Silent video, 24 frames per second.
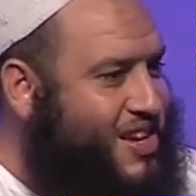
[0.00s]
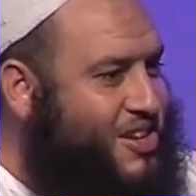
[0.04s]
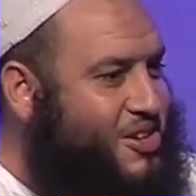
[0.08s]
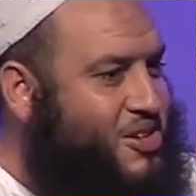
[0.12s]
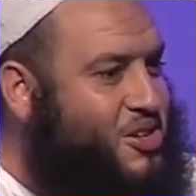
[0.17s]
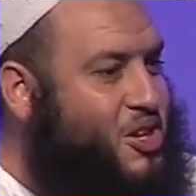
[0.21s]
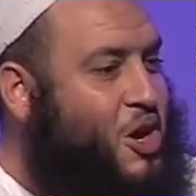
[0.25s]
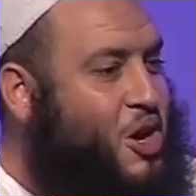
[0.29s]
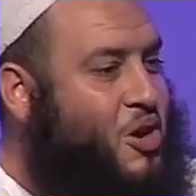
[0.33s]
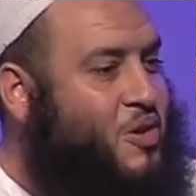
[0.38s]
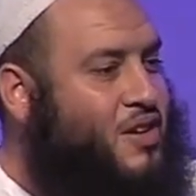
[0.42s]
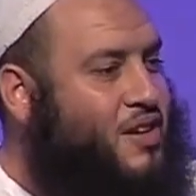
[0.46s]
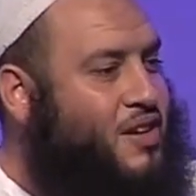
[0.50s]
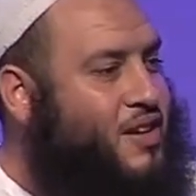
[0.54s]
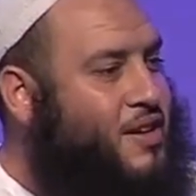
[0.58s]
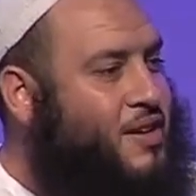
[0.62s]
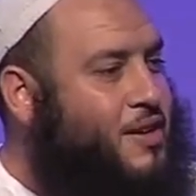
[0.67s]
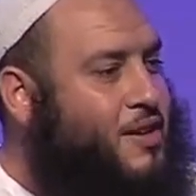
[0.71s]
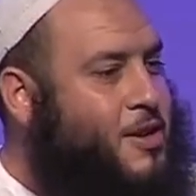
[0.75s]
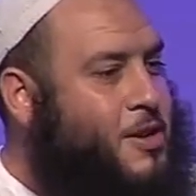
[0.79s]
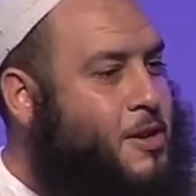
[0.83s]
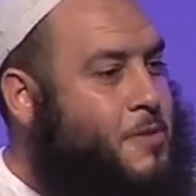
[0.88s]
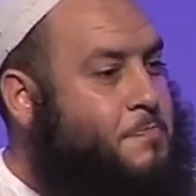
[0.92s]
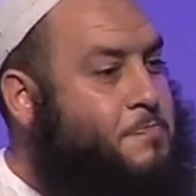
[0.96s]
You know,
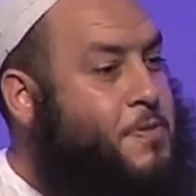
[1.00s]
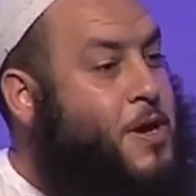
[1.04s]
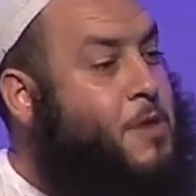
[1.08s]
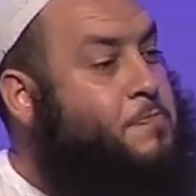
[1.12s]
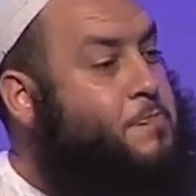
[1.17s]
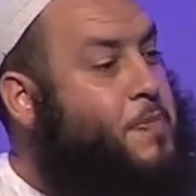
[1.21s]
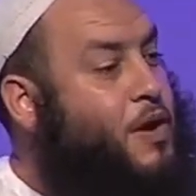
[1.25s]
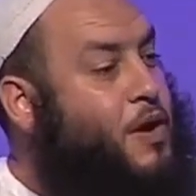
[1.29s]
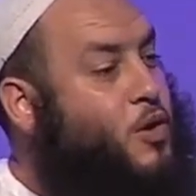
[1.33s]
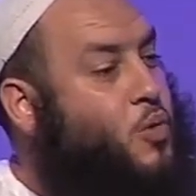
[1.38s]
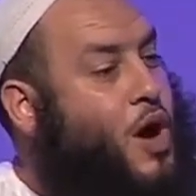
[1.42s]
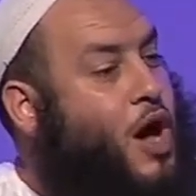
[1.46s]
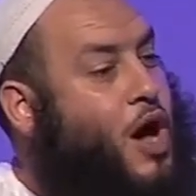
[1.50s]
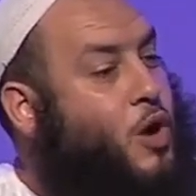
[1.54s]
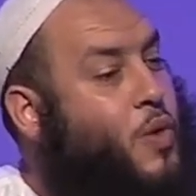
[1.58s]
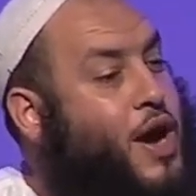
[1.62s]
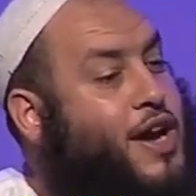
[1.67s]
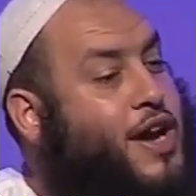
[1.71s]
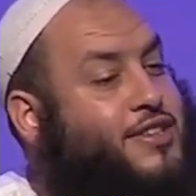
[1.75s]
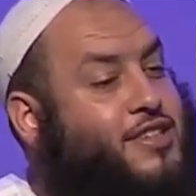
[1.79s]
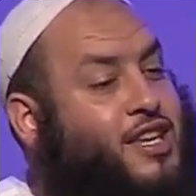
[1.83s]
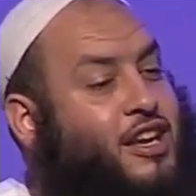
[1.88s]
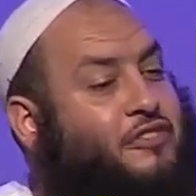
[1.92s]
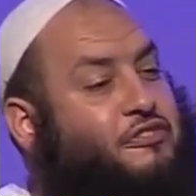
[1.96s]
People are
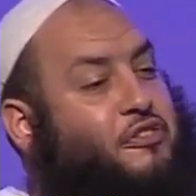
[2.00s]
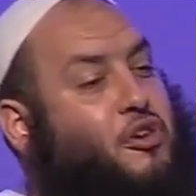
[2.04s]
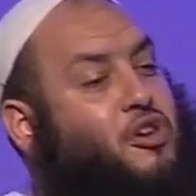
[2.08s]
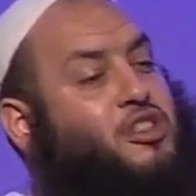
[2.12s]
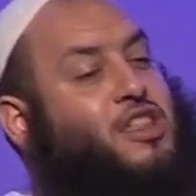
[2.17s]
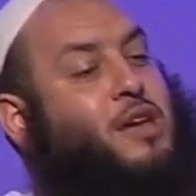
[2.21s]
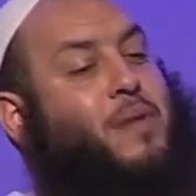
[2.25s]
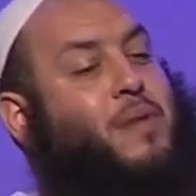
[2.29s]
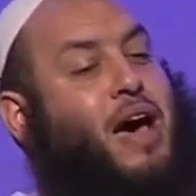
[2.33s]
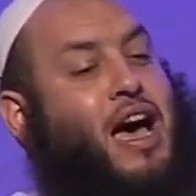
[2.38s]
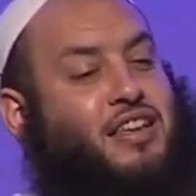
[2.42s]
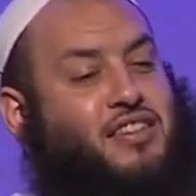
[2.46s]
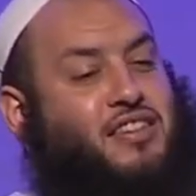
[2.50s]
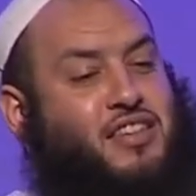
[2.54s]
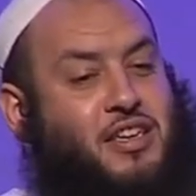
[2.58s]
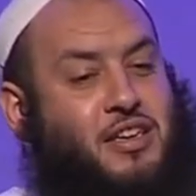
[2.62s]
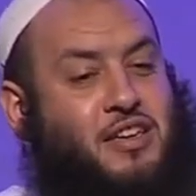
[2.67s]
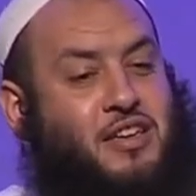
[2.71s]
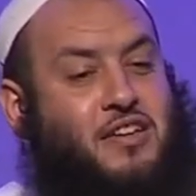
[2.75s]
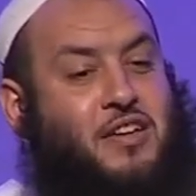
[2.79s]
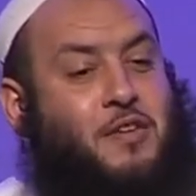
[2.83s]
waiting for the Mahdi.